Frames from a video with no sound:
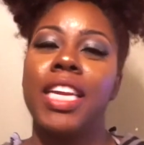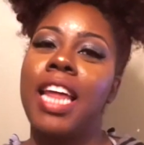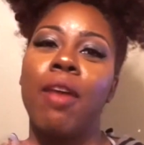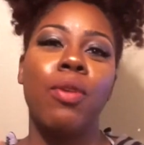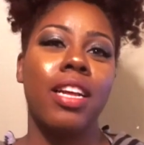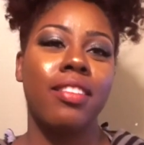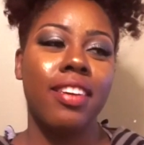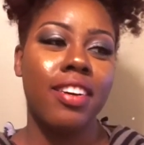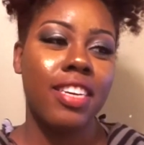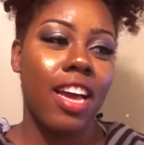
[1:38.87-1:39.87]
Like, when I
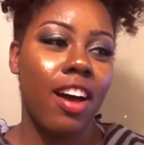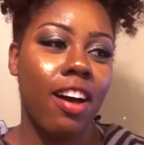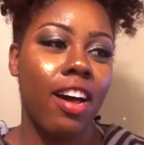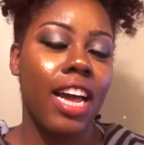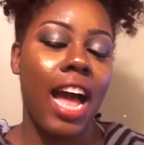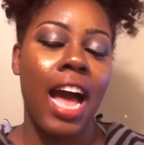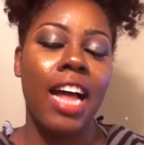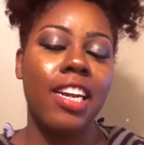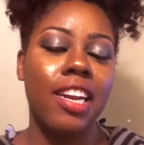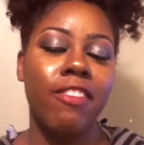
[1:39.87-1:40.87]
tell y'all
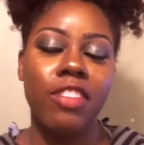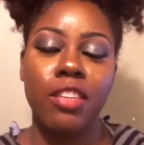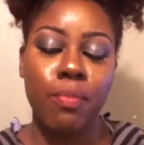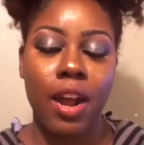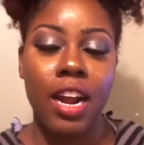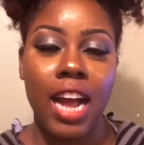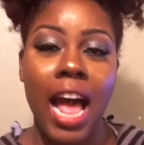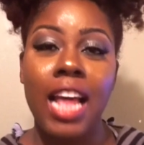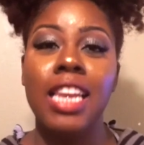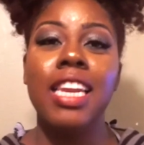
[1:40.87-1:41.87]
I love this product,
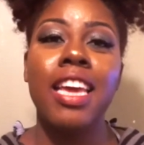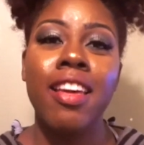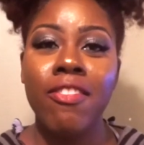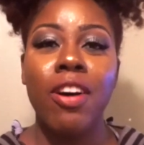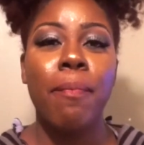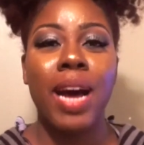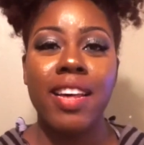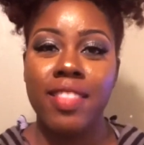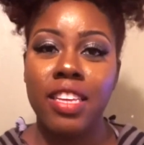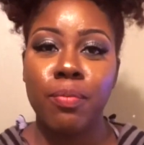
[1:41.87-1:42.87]
I live
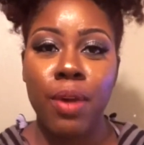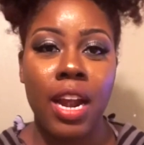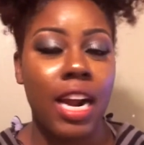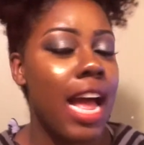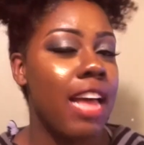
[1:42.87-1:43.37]
by this product.